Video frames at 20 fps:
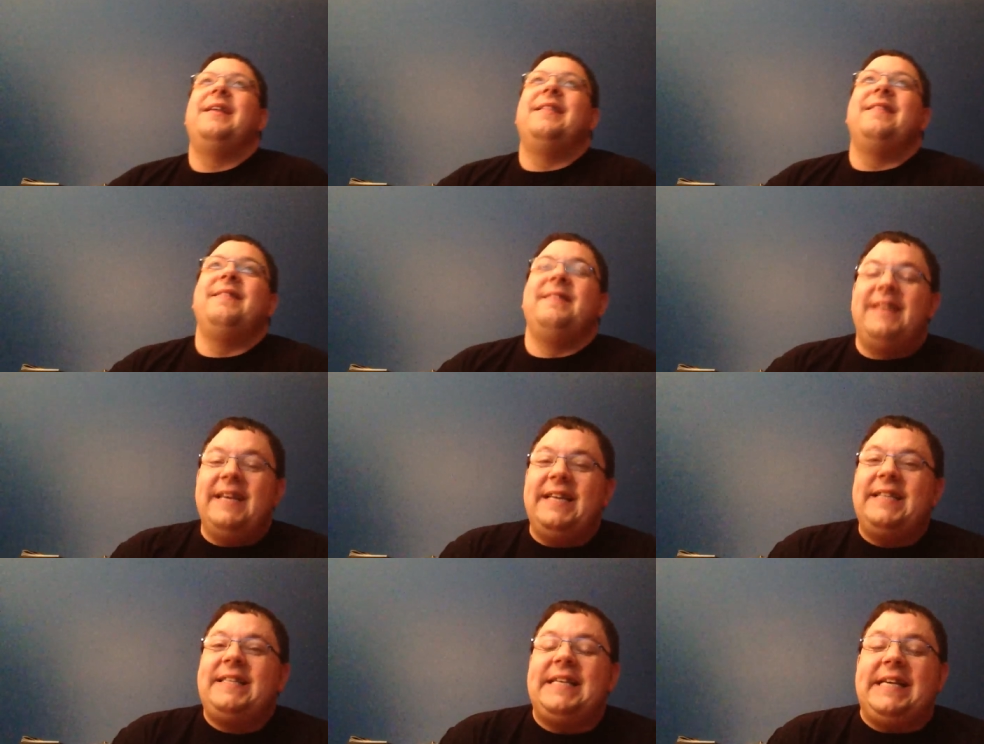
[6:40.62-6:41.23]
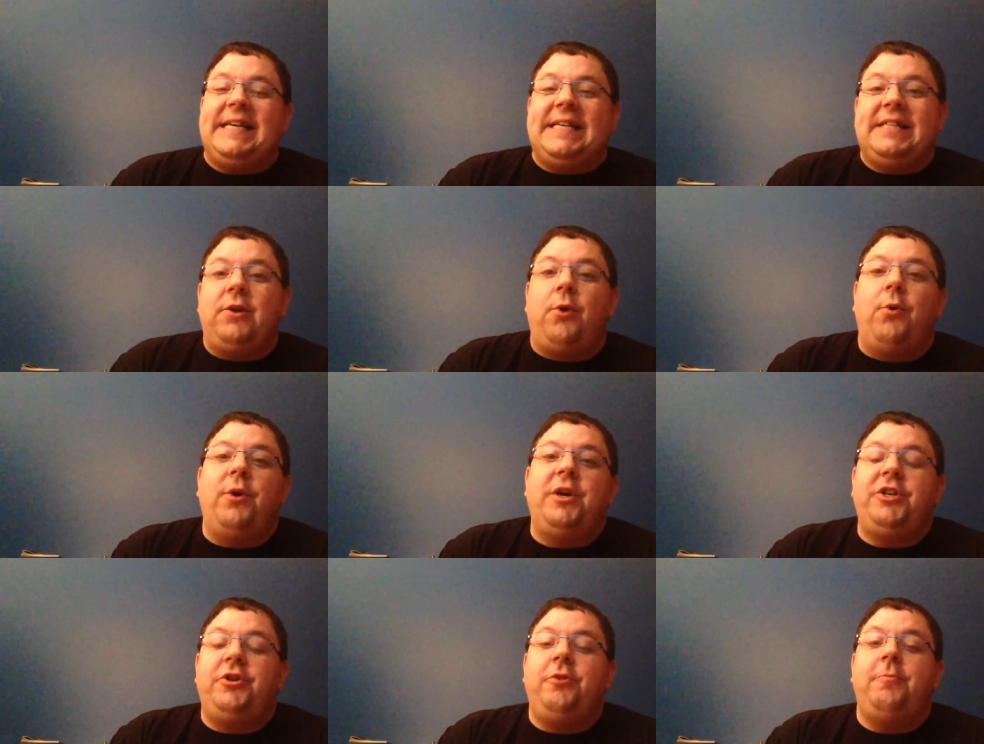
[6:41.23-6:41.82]
This is
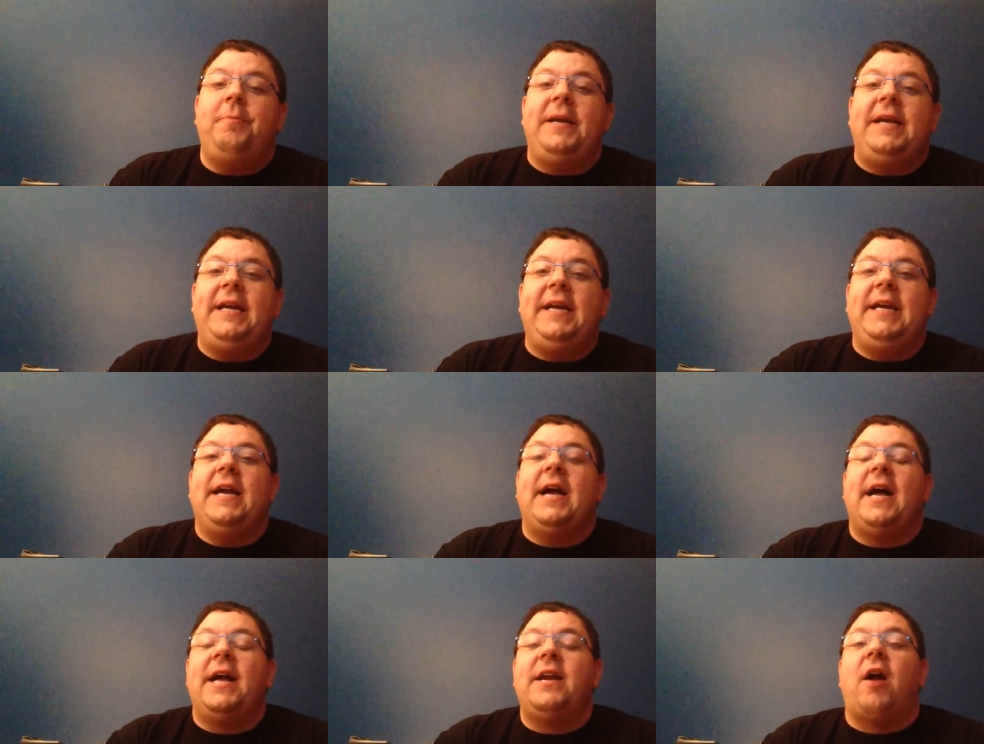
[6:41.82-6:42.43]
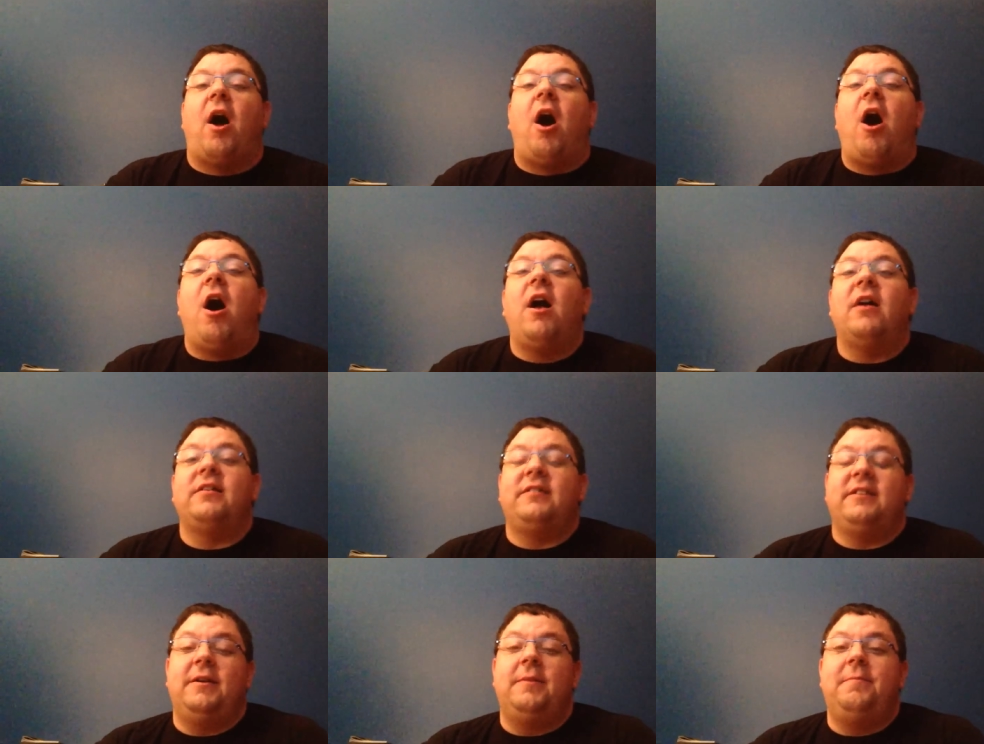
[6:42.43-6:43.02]
going to be an
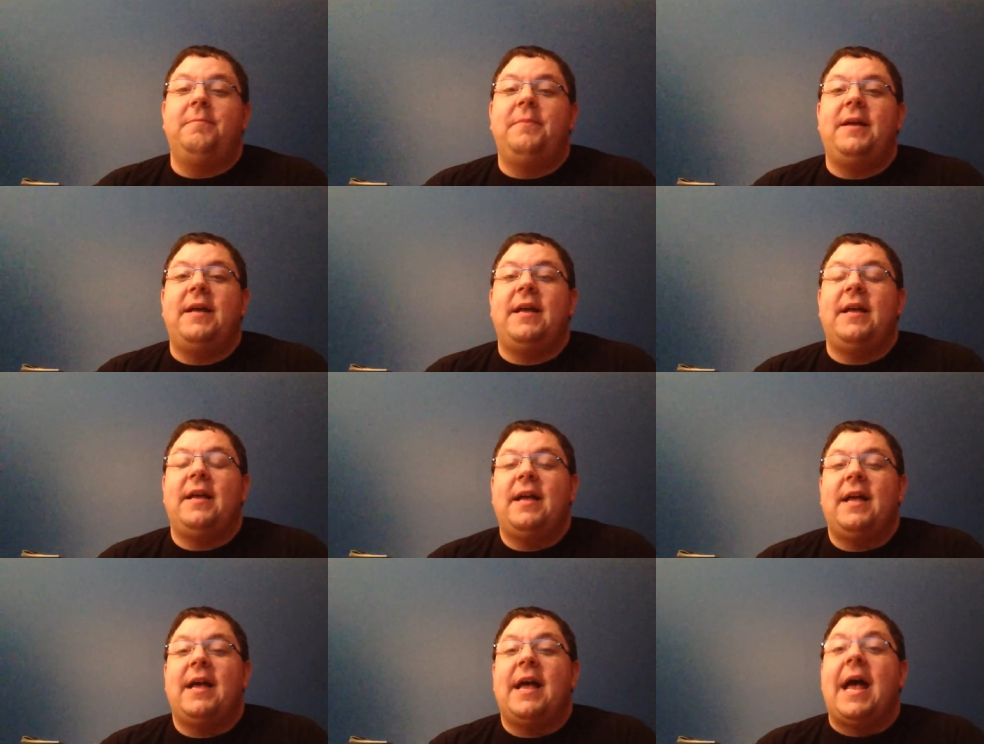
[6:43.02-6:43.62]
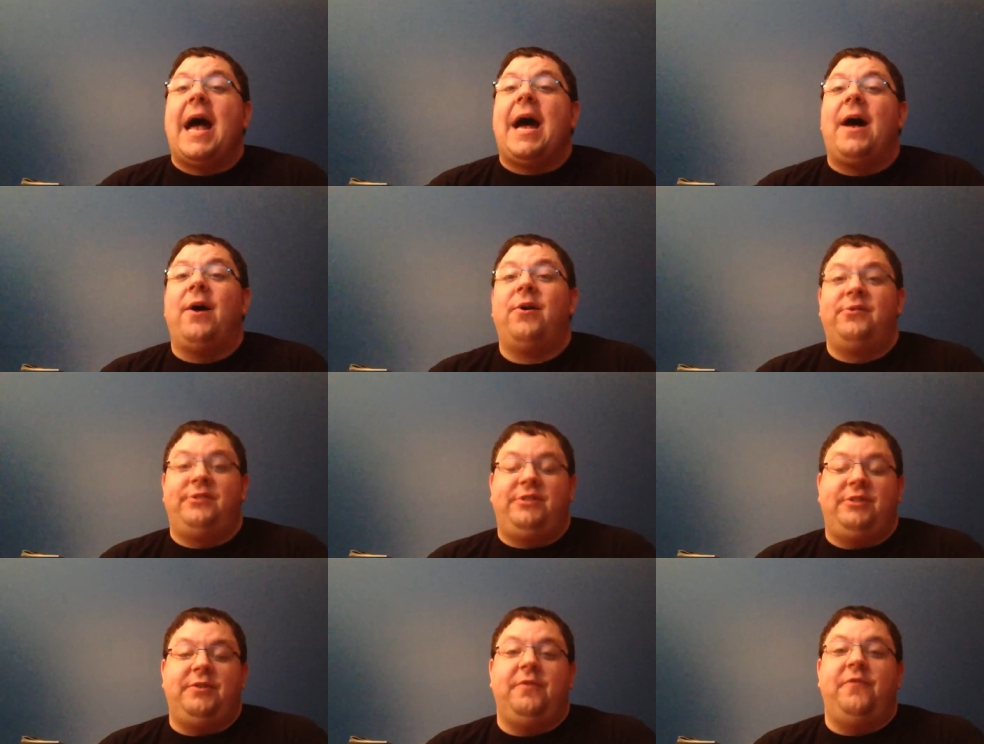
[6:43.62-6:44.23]
awesome
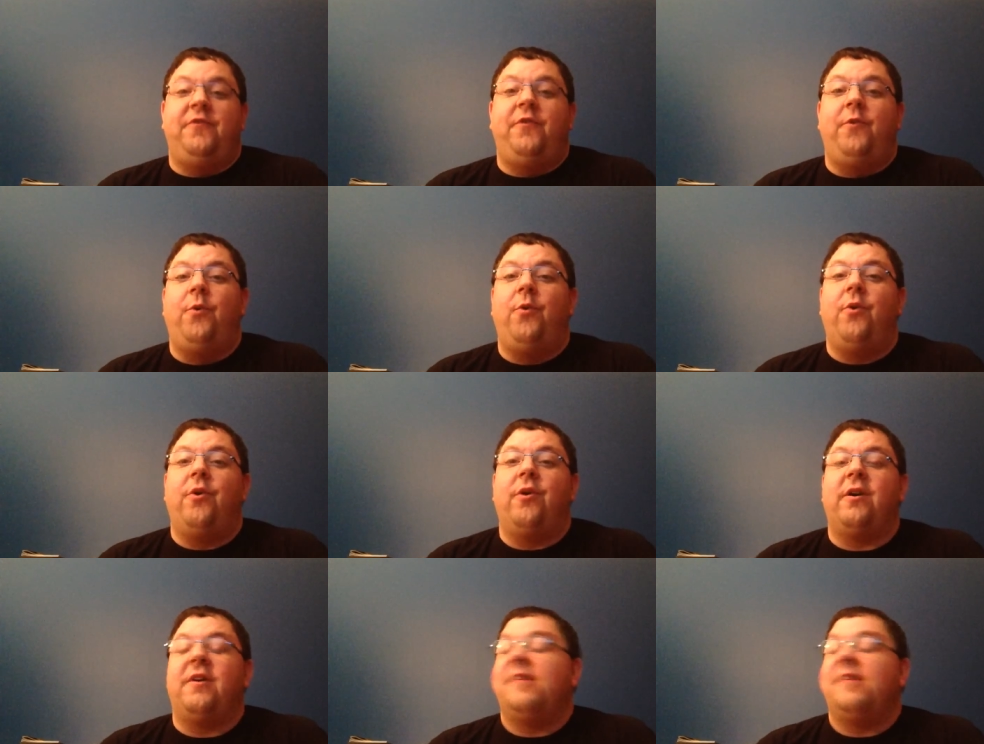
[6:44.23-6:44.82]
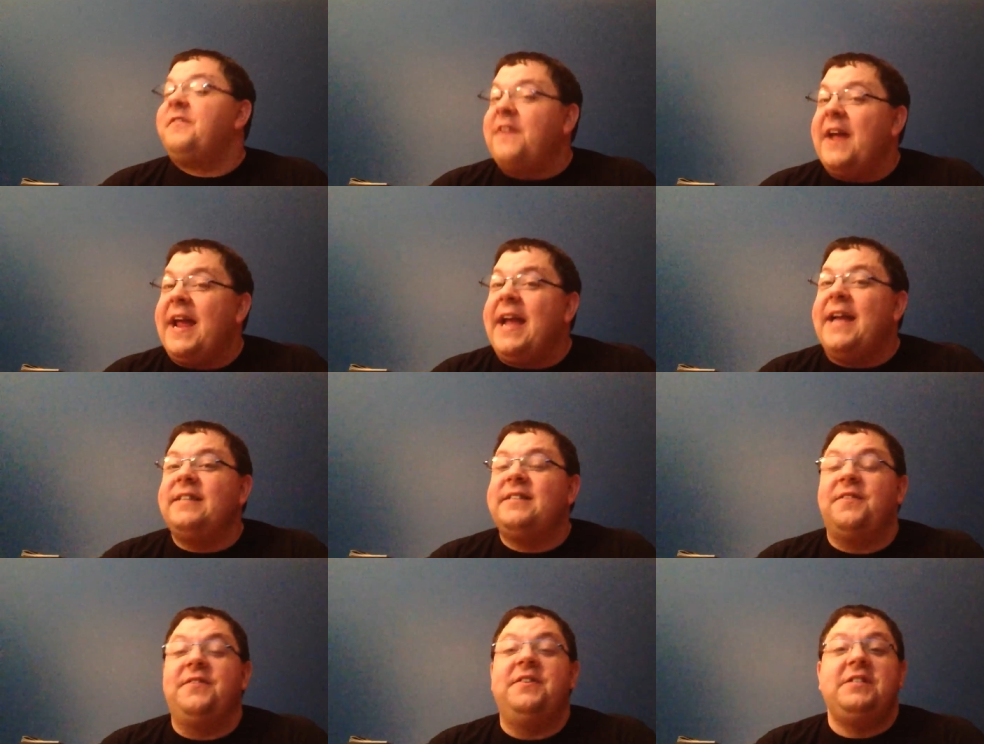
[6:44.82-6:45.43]
house for
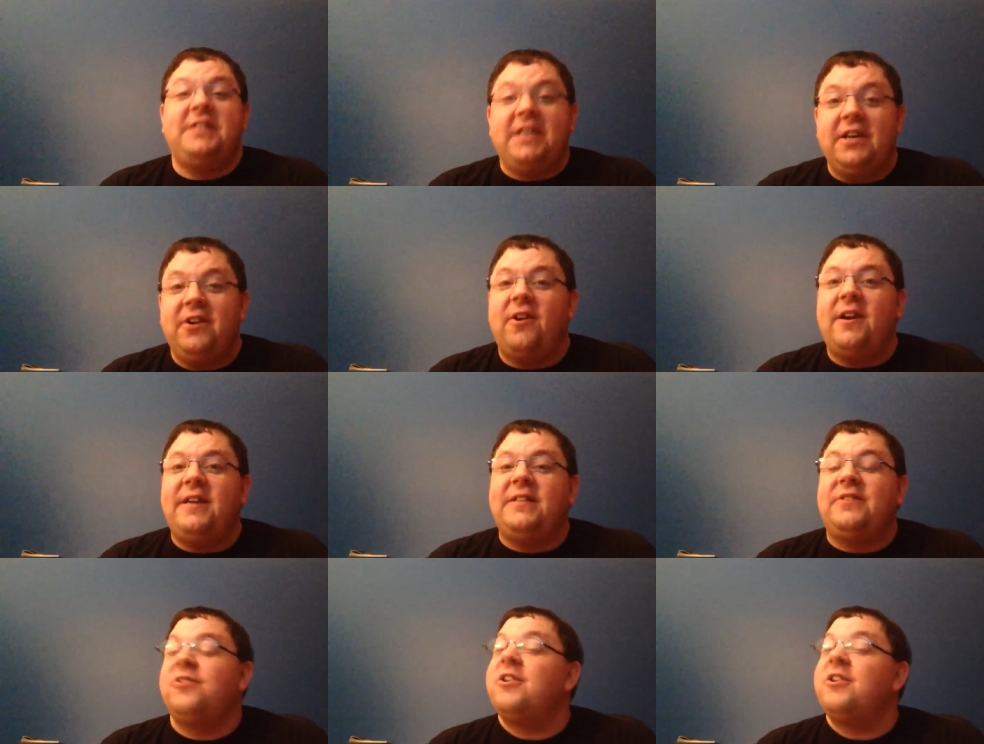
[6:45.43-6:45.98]
fans of the series.